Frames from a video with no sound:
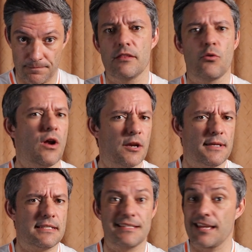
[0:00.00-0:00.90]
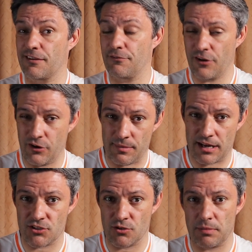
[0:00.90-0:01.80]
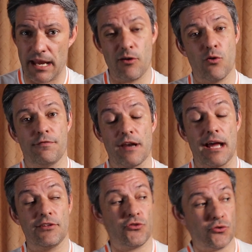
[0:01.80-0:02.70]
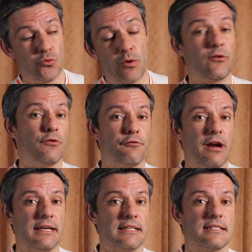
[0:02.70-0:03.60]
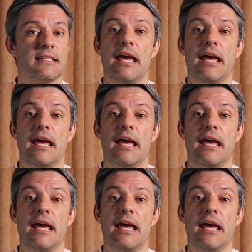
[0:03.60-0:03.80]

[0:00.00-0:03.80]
The Wallabies stuck very much to playing off 9 to one-off runners.